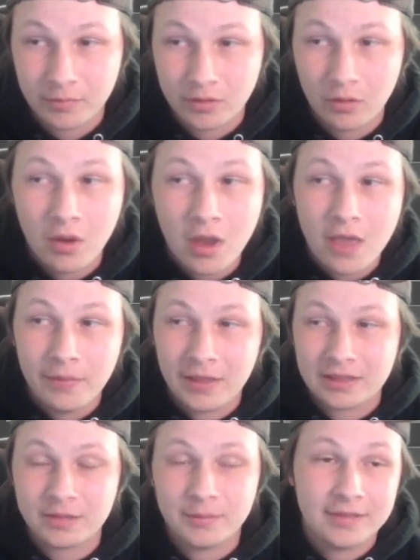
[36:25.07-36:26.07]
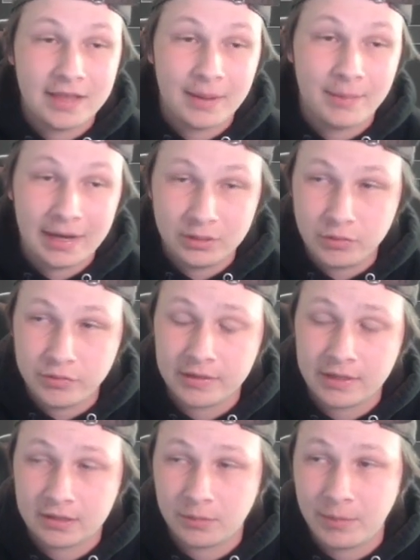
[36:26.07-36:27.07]
So that's going to be Zam. I do think
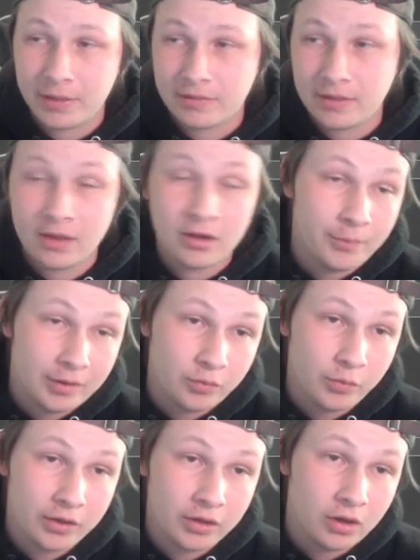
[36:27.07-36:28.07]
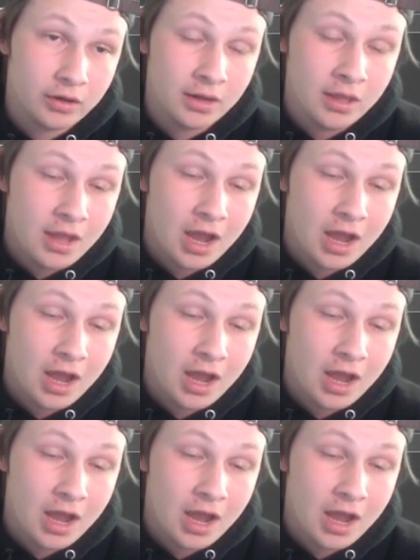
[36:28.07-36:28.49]
that's our best set and our best win con,